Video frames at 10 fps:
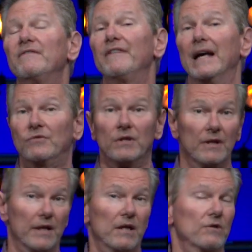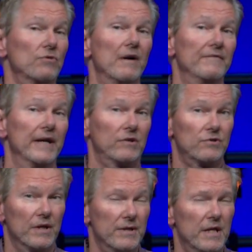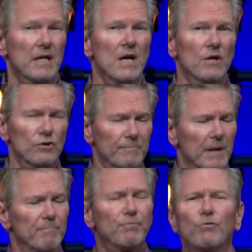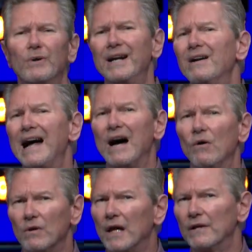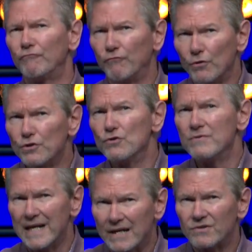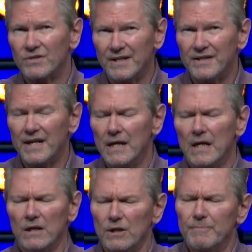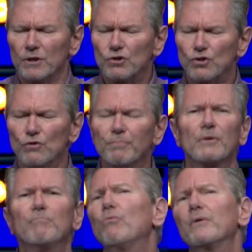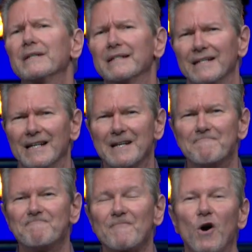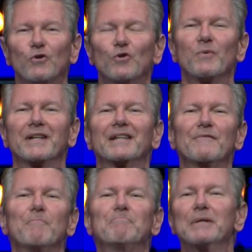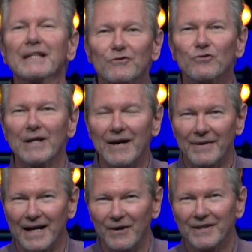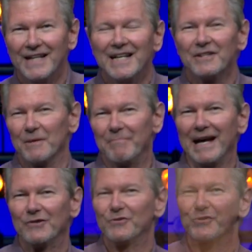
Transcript: fasting that kicks off next Sunday. There's going to be a prayer outline for you next Sunday, it's going to be a super important time. Also, want to give a big shout out to Pastor